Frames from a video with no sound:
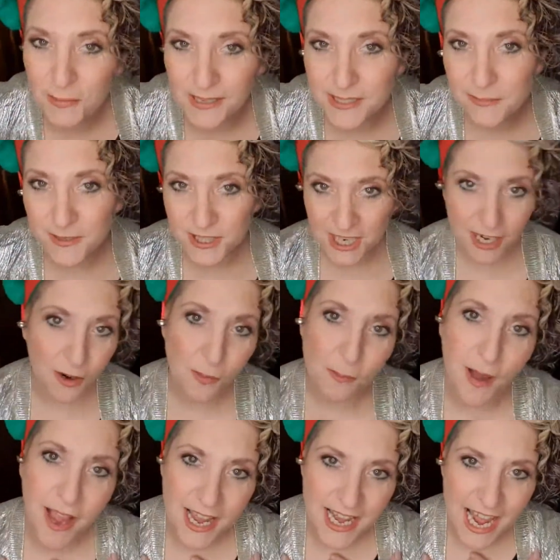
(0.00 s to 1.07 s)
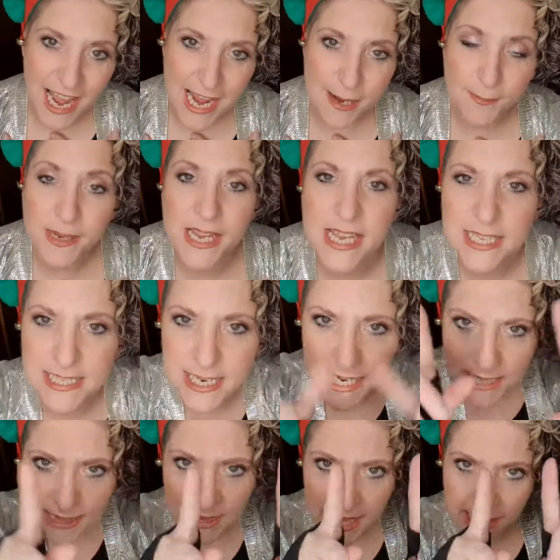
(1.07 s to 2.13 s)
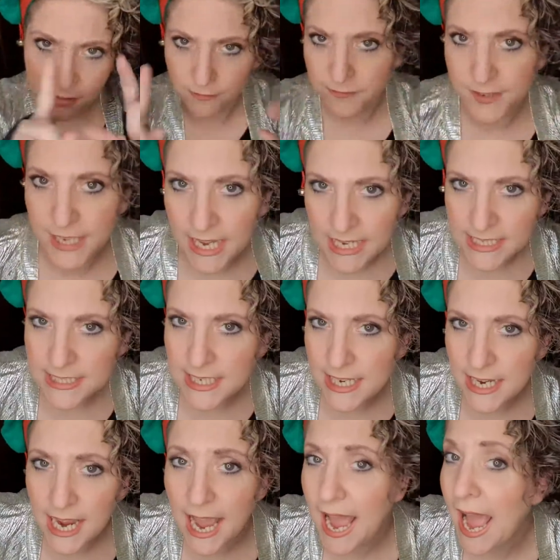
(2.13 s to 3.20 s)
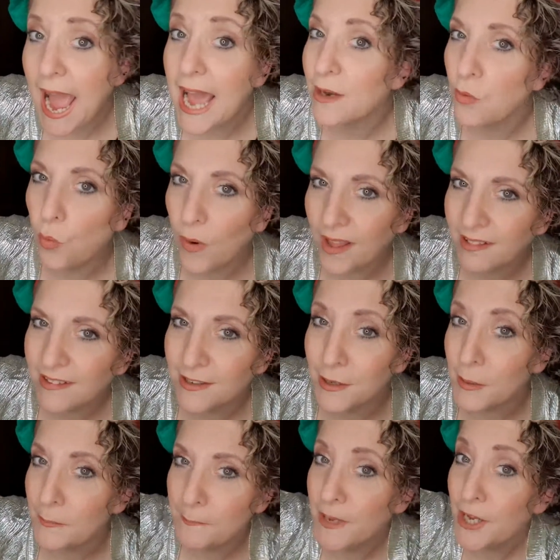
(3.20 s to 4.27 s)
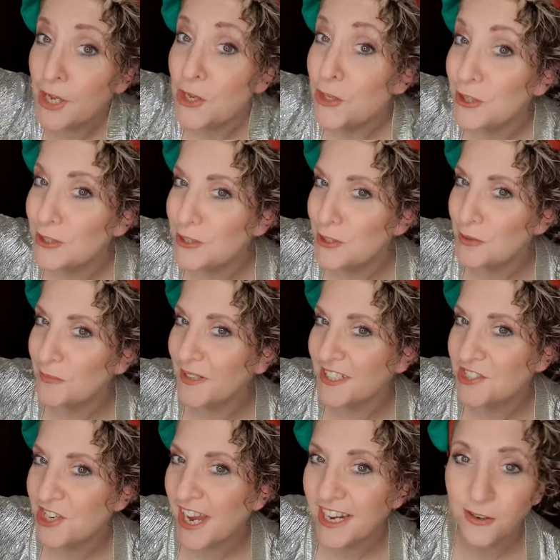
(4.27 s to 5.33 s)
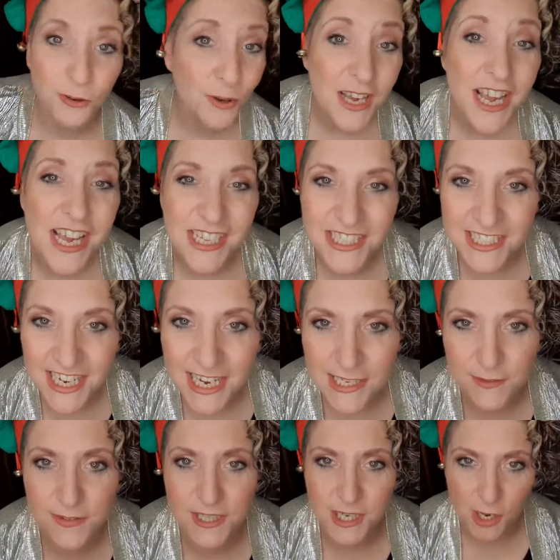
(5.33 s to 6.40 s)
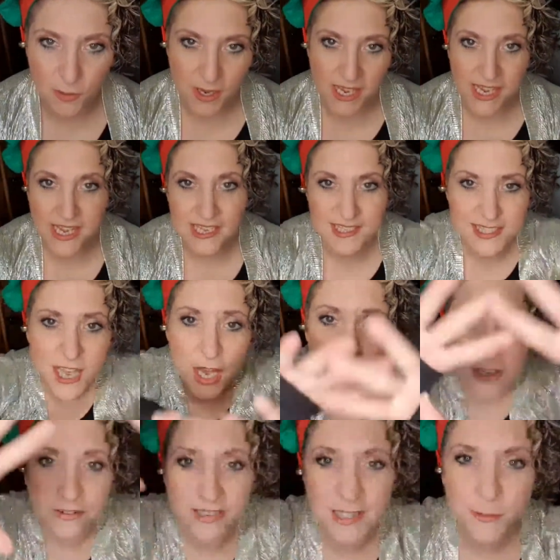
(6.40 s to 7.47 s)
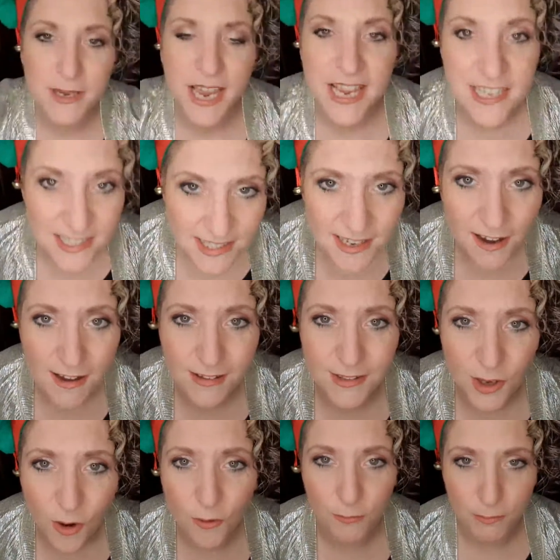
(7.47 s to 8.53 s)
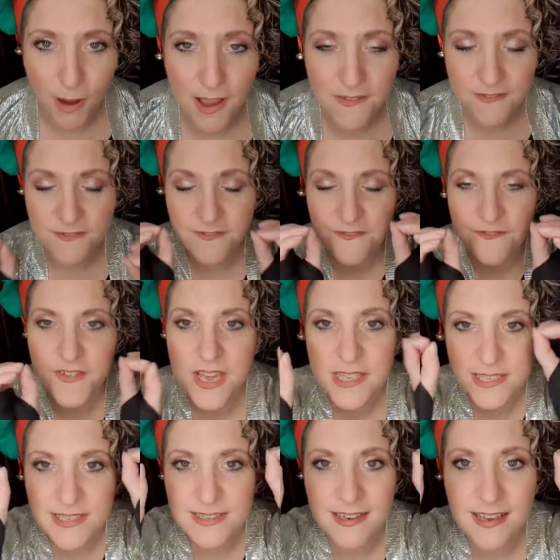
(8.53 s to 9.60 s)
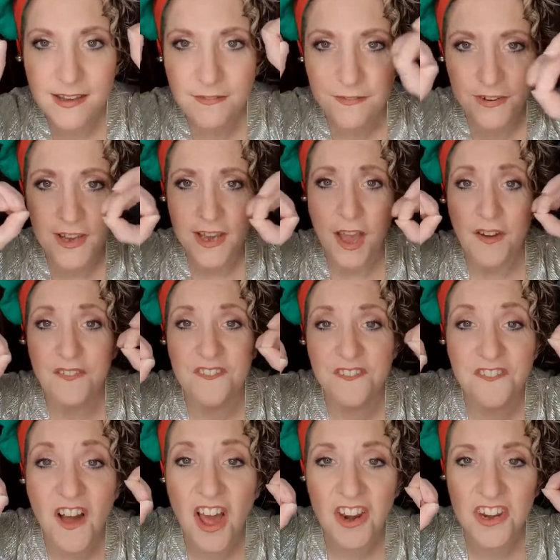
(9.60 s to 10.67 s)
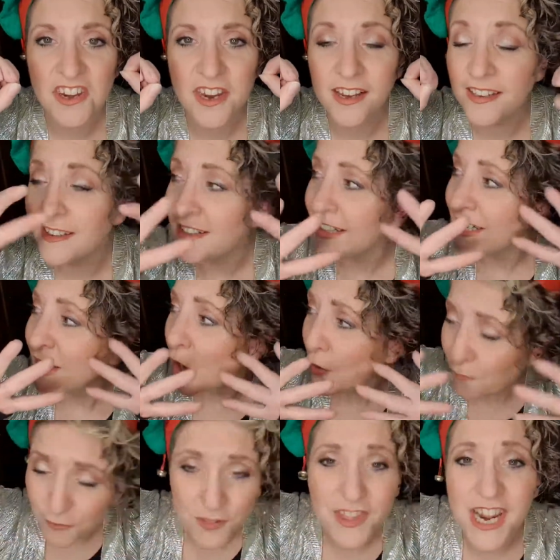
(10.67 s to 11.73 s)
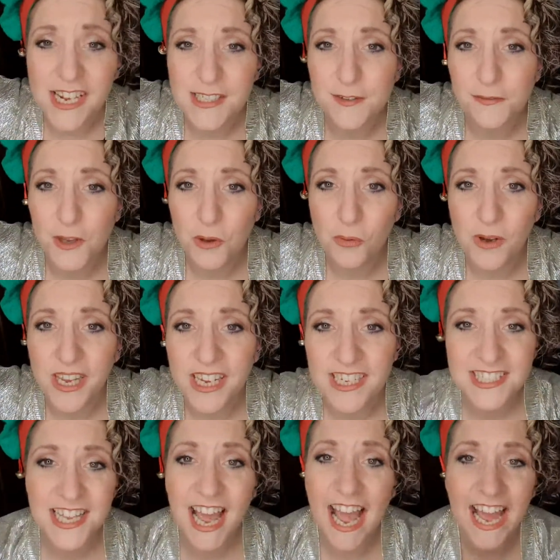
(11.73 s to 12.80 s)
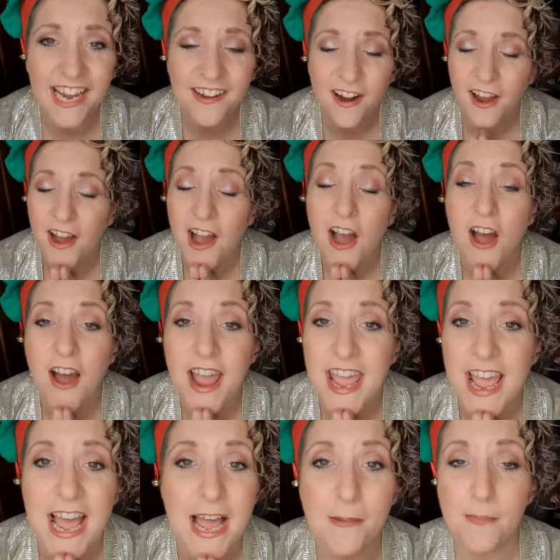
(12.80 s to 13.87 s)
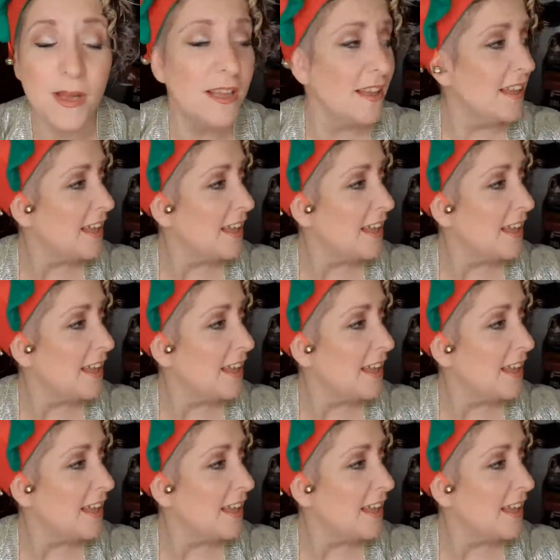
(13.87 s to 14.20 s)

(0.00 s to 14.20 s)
To my channel. My name is Little Elf Katie and welcome to my channel. Today's video is going to be a start of my festive fun for the next few weeks, and I am